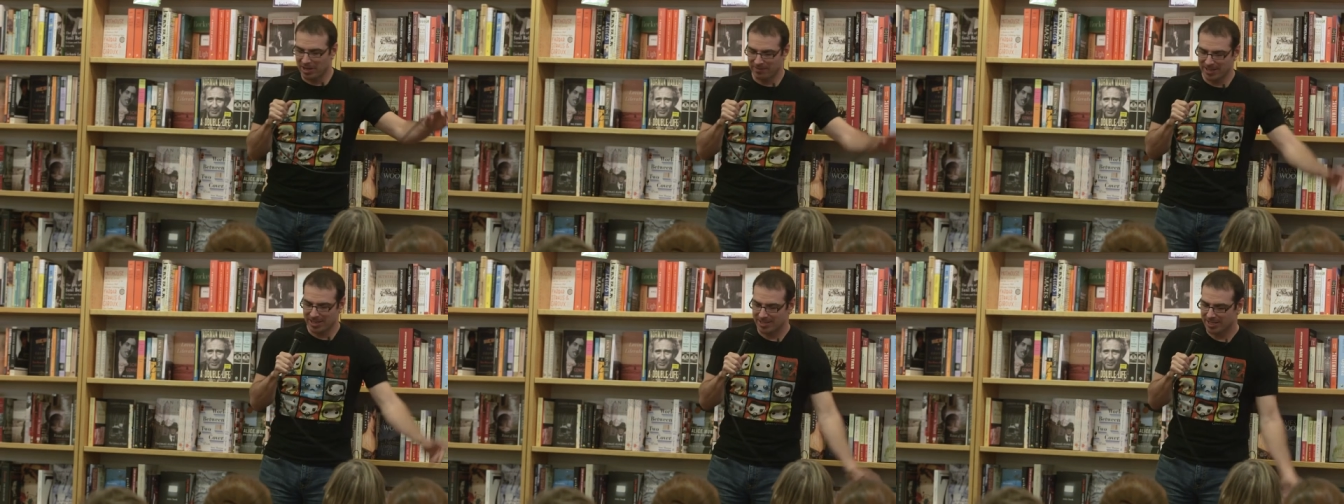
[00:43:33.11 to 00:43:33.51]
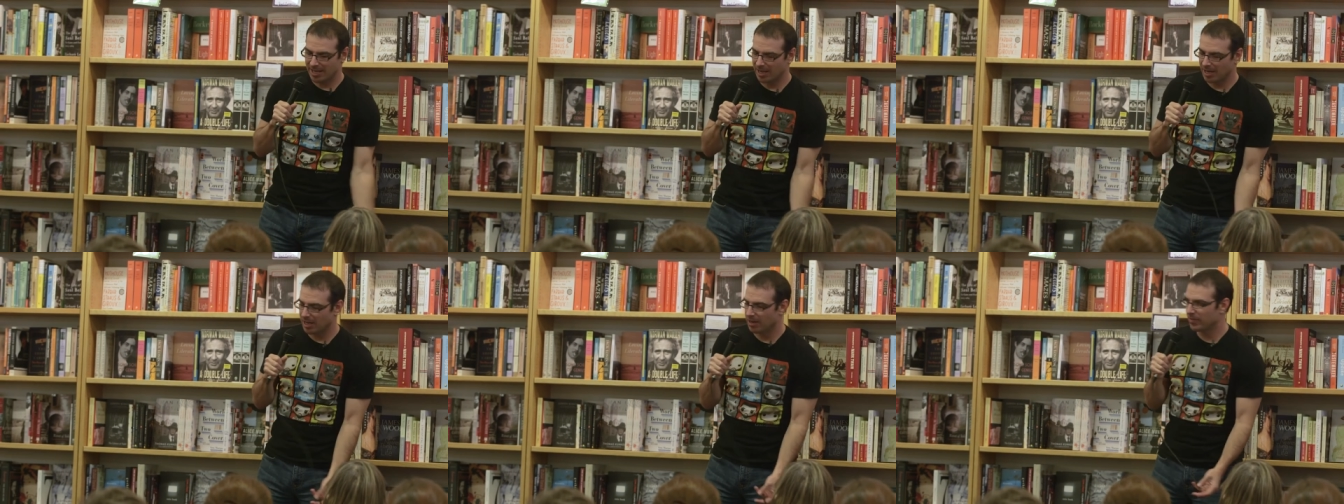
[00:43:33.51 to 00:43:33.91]
if they
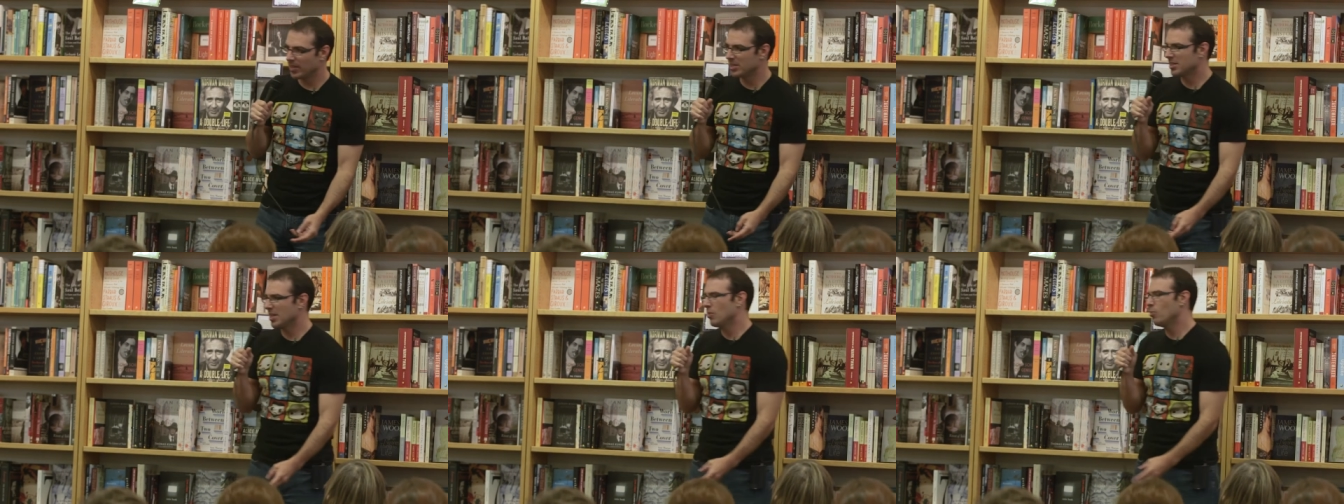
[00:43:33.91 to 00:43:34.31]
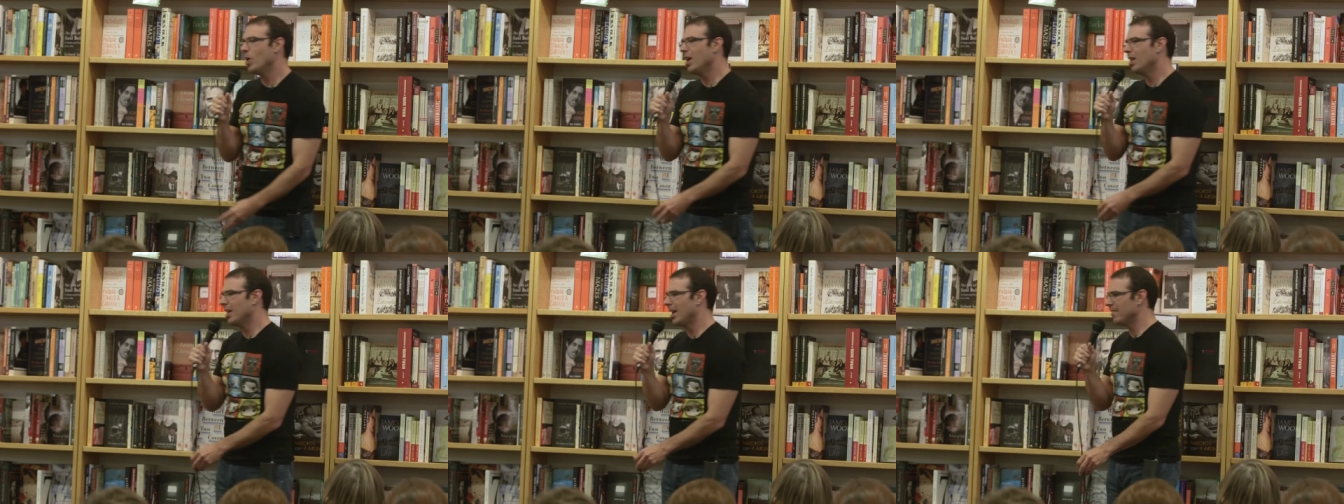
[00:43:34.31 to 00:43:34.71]
say if they say,
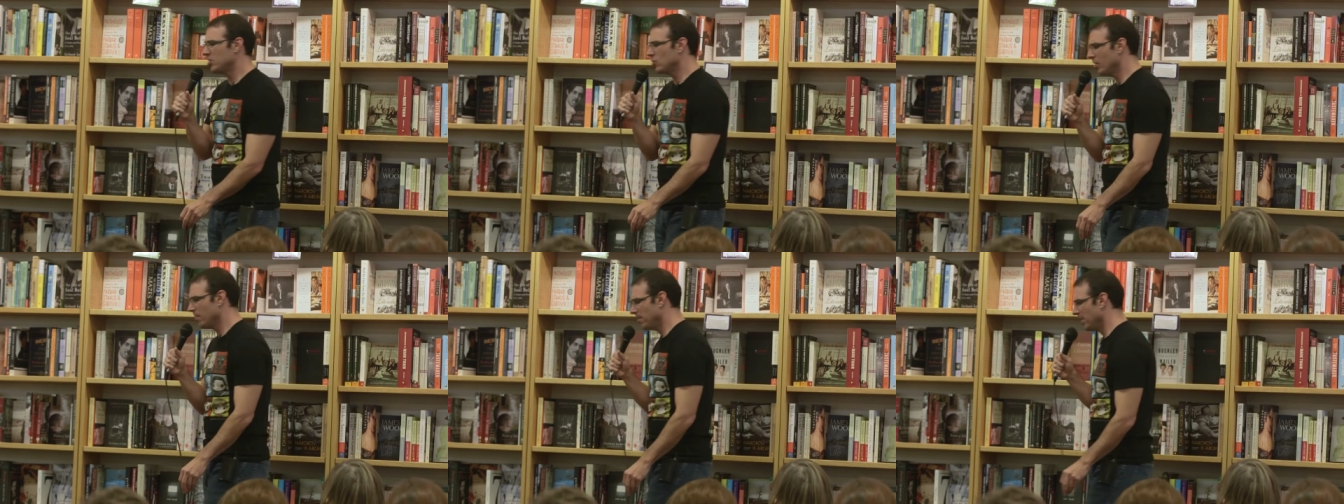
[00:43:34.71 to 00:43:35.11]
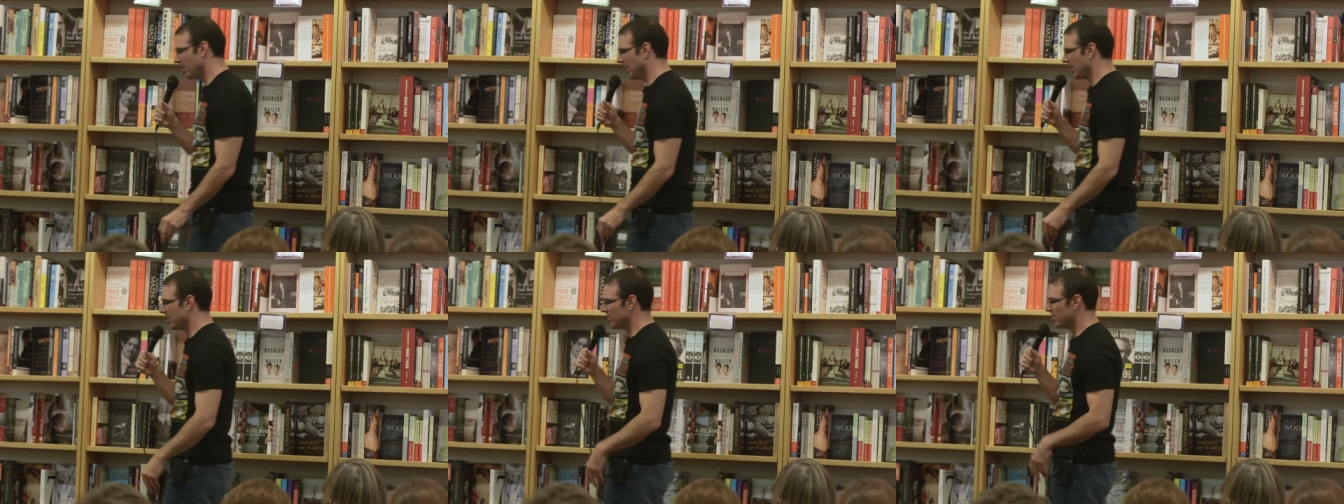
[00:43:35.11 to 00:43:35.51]
well, I sort of feel
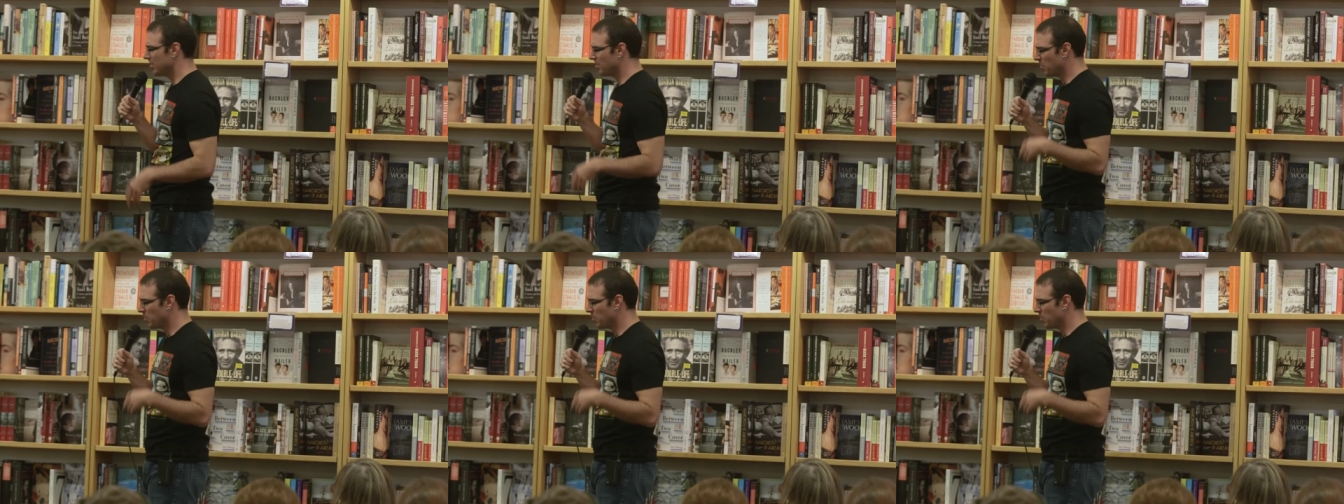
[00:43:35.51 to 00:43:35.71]
like this is